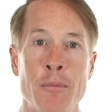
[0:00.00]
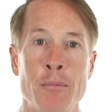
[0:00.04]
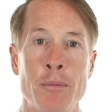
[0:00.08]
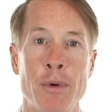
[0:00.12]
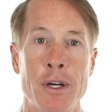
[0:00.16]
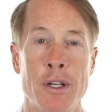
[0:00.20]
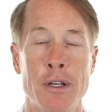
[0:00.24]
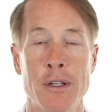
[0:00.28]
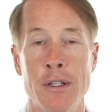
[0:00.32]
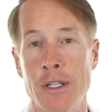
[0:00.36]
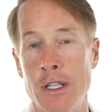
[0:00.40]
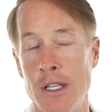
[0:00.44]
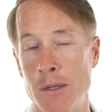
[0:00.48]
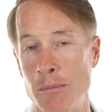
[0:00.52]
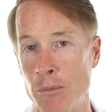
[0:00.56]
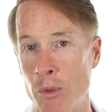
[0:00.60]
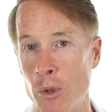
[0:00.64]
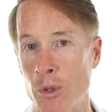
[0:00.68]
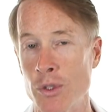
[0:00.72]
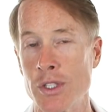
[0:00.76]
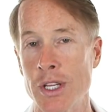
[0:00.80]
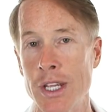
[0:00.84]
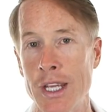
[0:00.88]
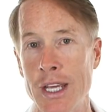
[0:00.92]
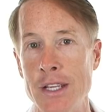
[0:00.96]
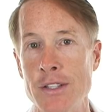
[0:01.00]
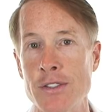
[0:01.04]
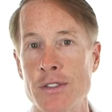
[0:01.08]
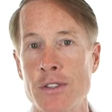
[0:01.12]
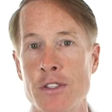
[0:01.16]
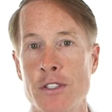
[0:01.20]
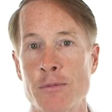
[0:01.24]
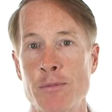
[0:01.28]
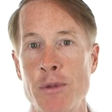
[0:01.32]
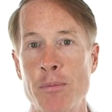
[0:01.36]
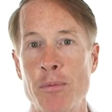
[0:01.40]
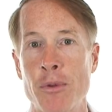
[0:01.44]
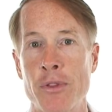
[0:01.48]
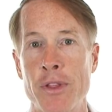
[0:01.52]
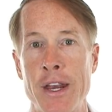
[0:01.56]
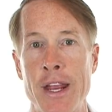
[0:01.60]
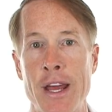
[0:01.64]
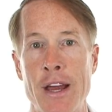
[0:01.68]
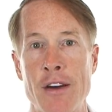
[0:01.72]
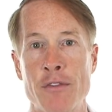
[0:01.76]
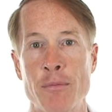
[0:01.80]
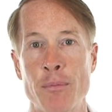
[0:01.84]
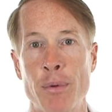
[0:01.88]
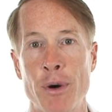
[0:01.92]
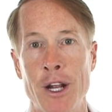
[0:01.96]
But in most cases, people that
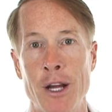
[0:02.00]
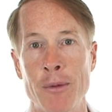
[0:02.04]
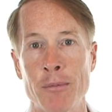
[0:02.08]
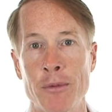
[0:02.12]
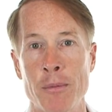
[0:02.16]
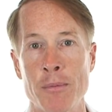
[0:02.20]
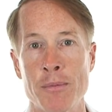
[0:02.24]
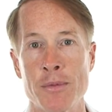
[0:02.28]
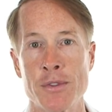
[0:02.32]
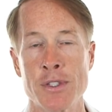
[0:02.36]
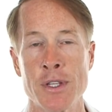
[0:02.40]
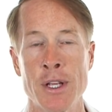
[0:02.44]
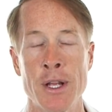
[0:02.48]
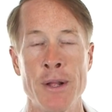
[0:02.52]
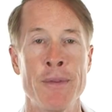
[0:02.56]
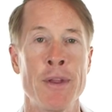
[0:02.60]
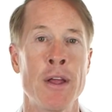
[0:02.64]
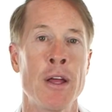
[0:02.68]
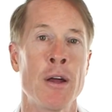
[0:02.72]
have problems